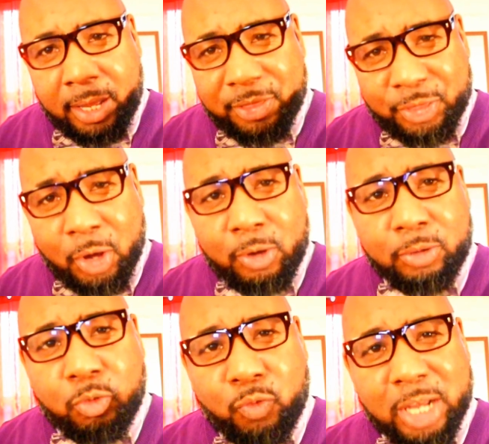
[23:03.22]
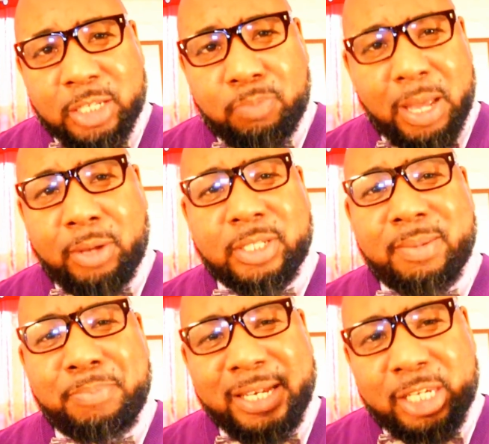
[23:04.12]
those Rust Belts
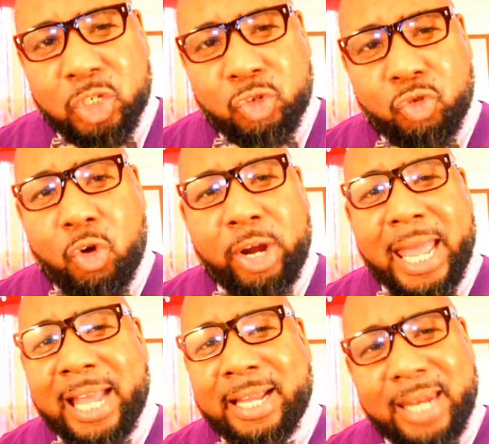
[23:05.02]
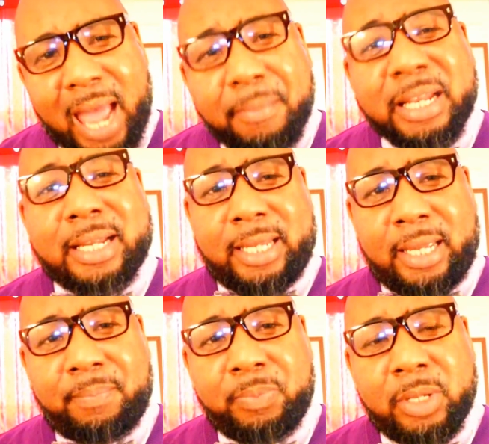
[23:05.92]
to be destroyed
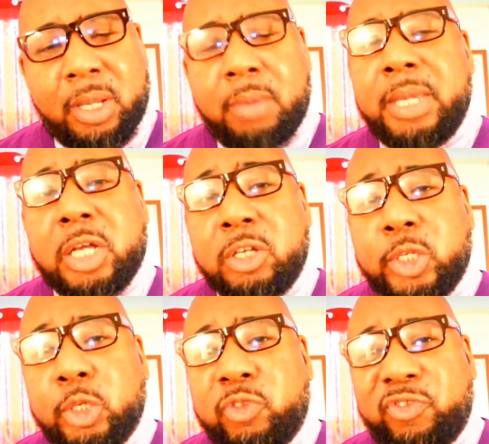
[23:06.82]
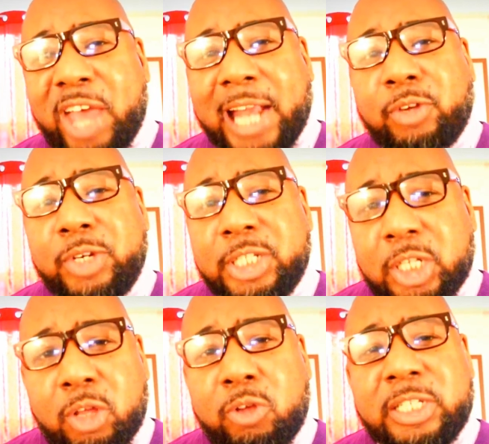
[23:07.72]
economically because those factories
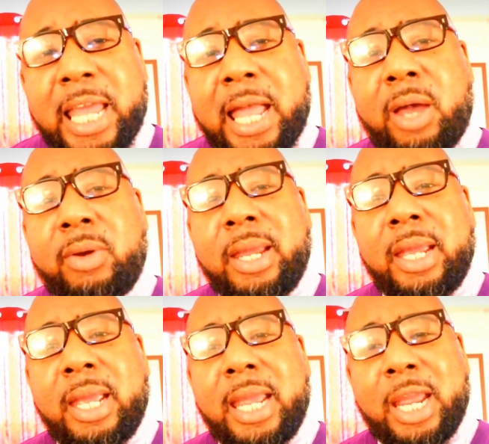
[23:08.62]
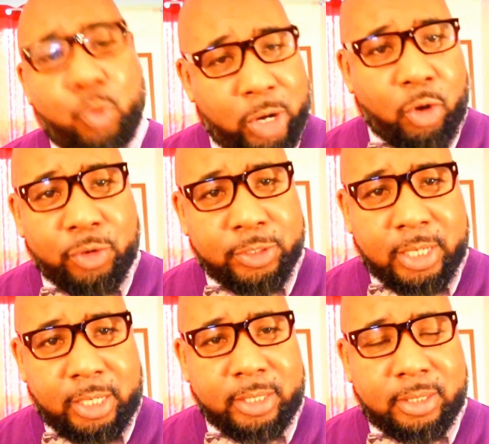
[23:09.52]
closed down and went
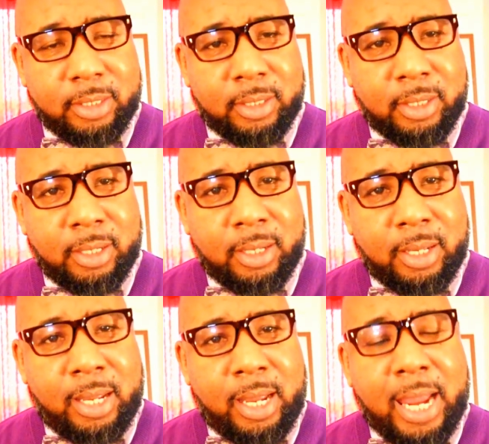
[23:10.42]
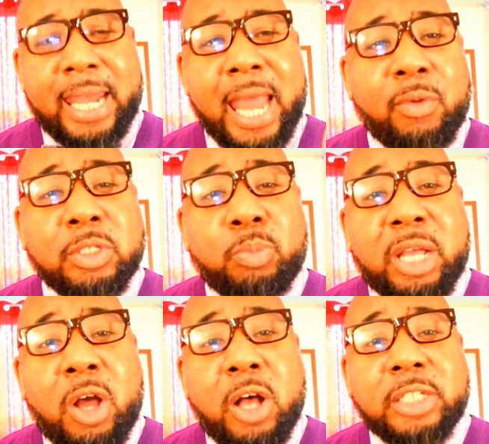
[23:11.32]
overseas. And that was
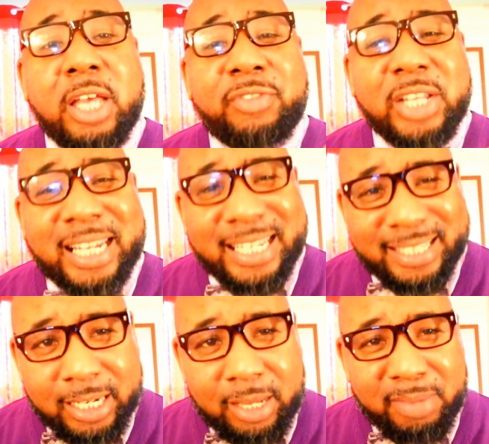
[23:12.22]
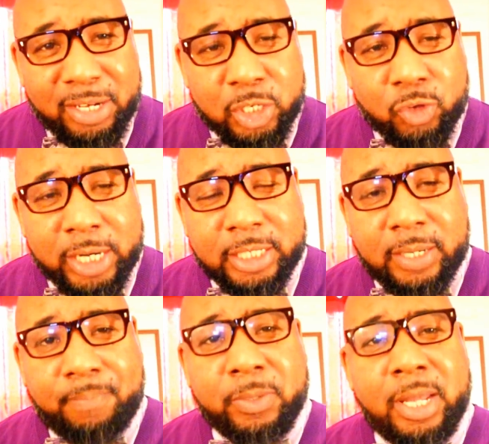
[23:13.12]
because of the Clinton
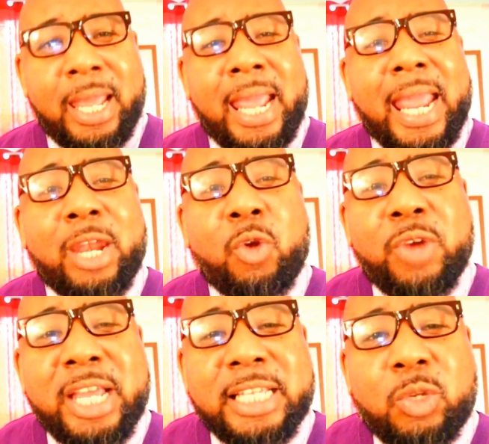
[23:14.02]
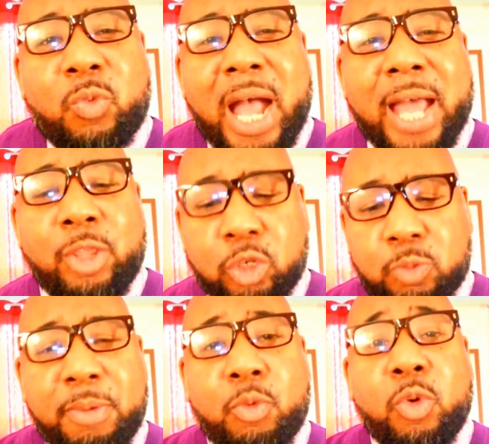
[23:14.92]
administration. And the reason why those
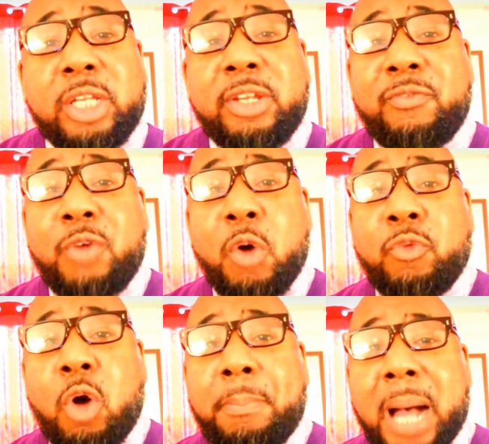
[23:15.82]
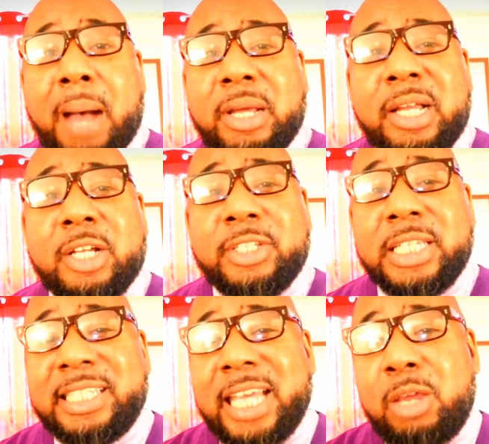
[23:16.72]
people were willing to vote for Obama, because
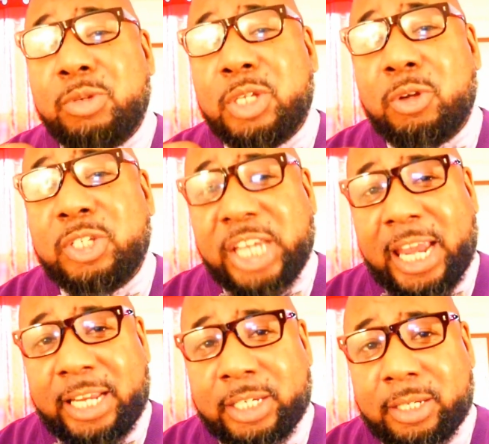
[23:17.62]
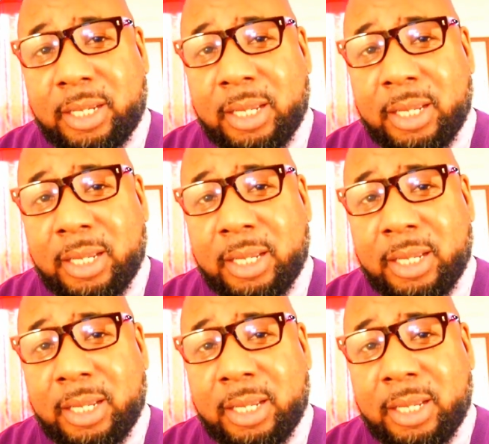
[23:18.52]
he said he was going to change it.